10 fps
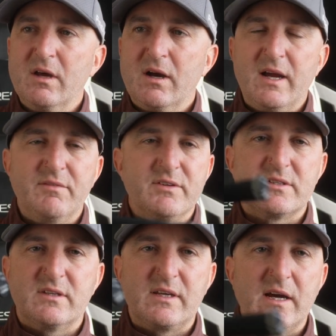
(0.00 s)
have
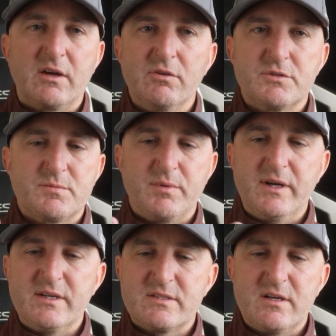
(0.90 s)
this gecko
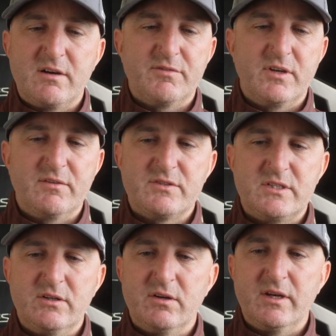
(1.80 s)
spray stuff that I've
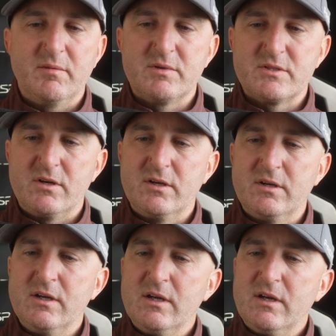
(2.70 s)
seen on
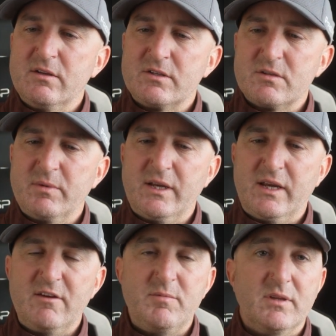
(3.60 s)
Amazon that somebody
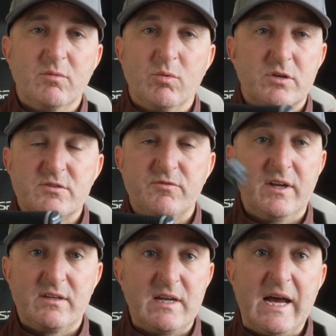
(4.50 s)
gave me that works
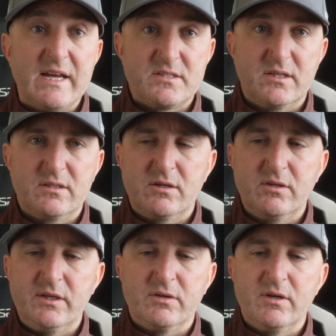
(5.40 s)
fantastic to
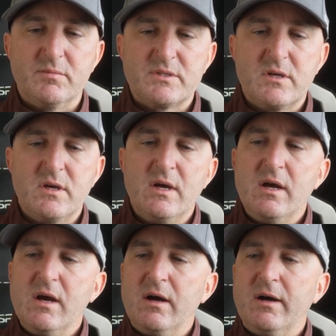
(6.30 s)
clean grips.
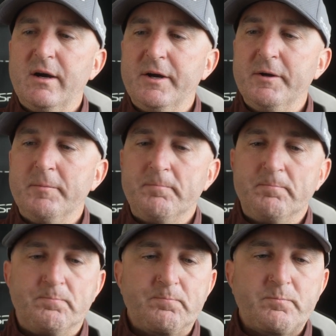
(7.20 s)
But
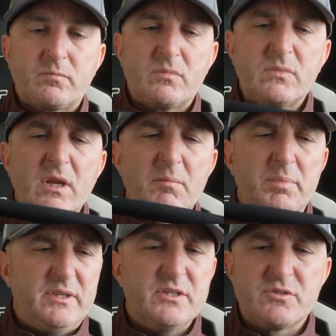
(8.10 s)

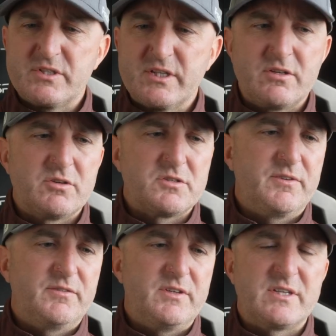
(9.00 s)
these are
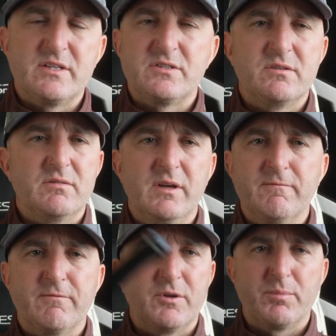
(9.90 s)
$6.50.
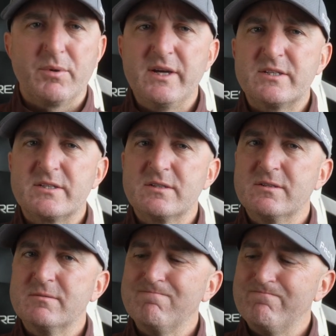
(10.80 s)
And for the price,
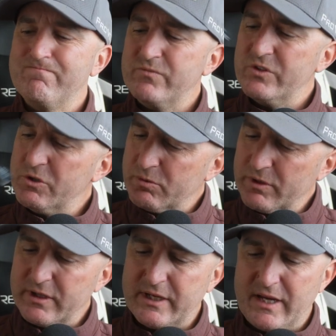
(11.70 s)
you
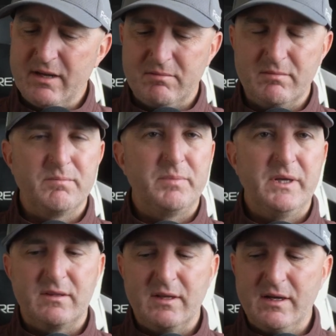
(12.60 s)
really can't
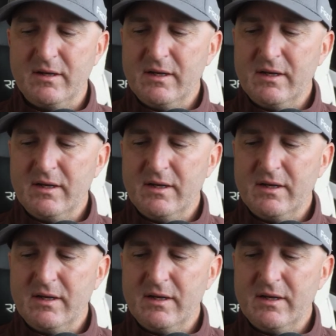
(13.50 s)
beat that.